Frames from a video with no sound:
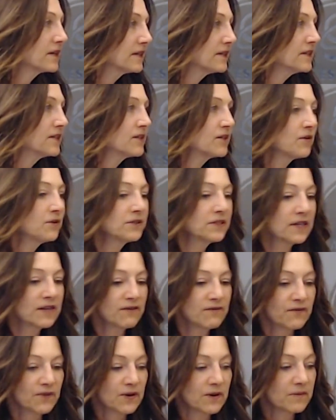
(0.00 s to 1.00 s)
a
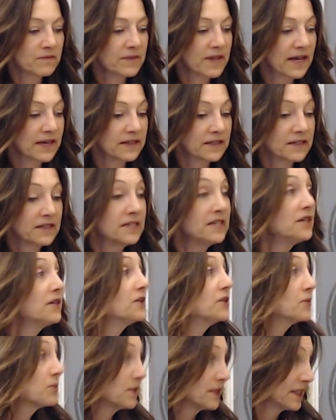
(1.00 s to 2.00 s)
consulting firm that
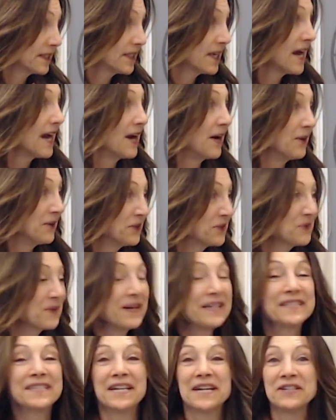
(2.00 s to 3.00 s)
deals with sales, right?